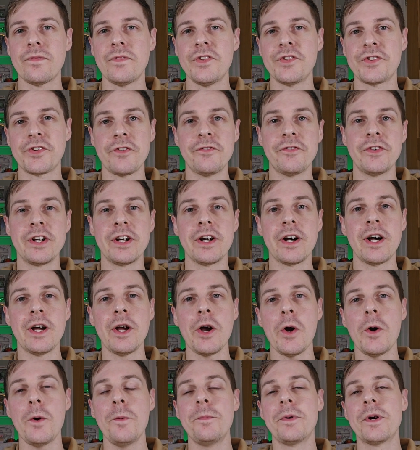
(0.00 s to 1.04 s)
something I
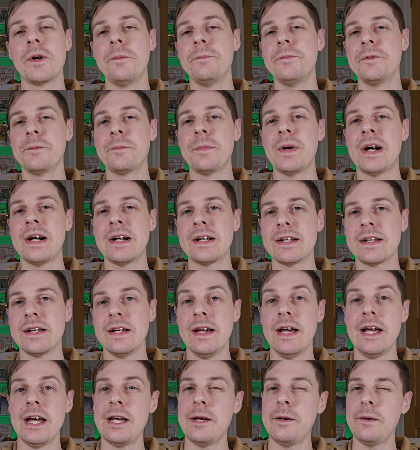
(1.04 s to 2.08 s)
hope comes back.
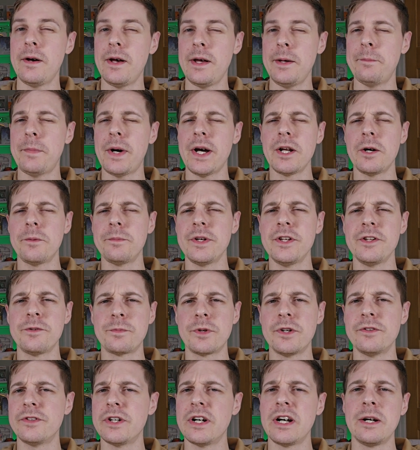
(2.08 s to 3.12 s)
It might not be his
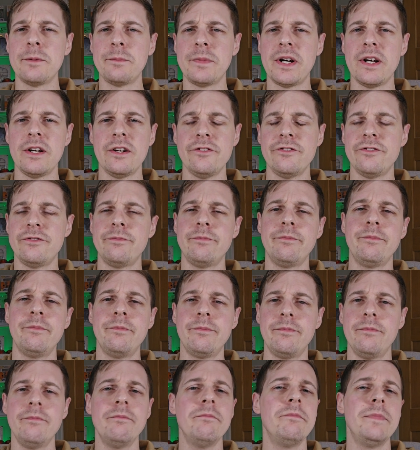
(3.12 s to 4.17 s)
brother, I might have
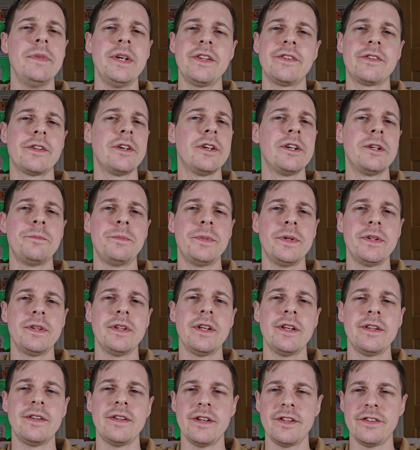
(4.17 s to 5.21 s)
misheard, but
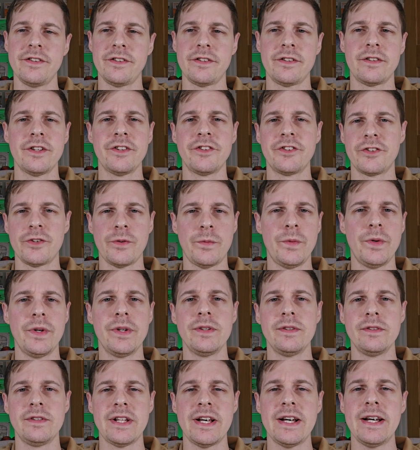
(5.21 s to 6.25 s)
there's
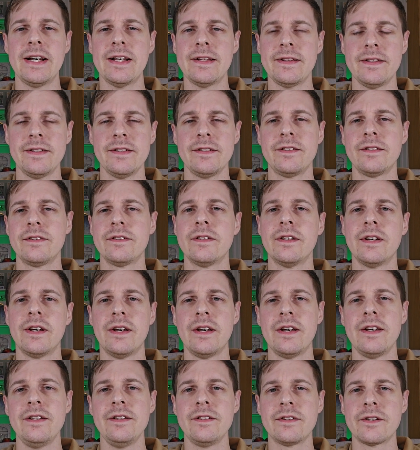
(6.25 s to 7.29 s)
someone there that
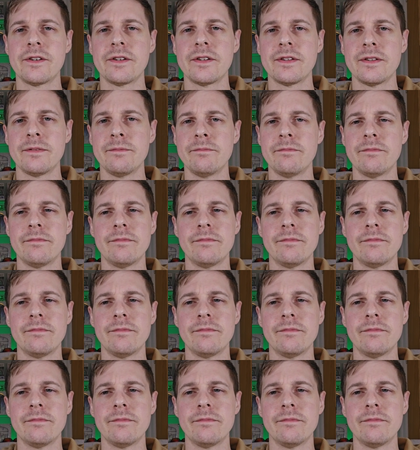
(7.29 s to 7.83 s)
he's got a